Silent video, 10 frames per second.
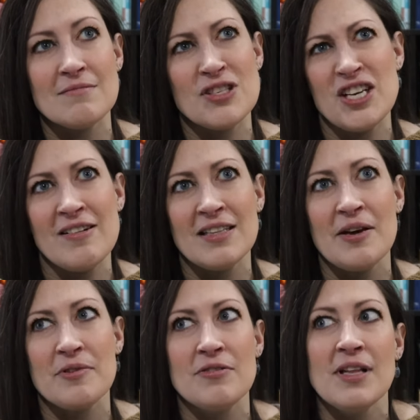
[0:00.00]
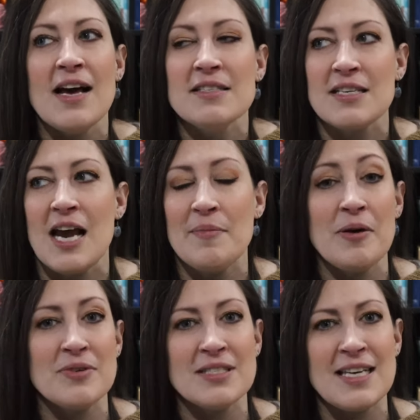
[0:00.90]
sharing that with you last time, I
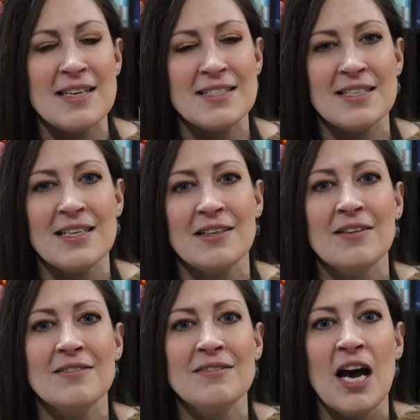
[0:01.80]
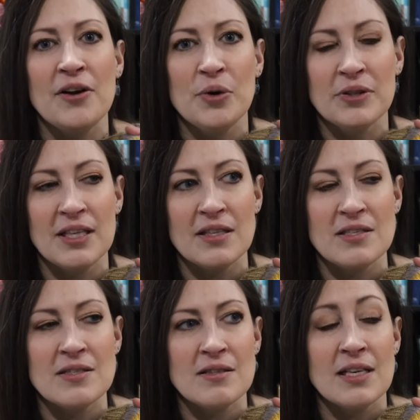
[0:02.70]
was testing not only the,